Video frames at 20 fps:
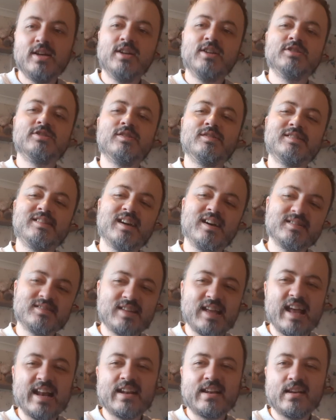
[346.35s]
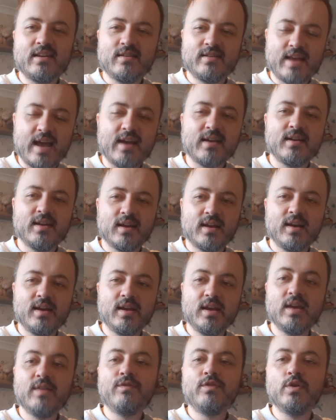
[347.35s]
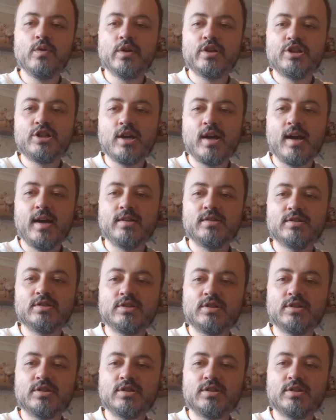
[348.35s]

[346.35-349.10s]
So it does technically give you a chance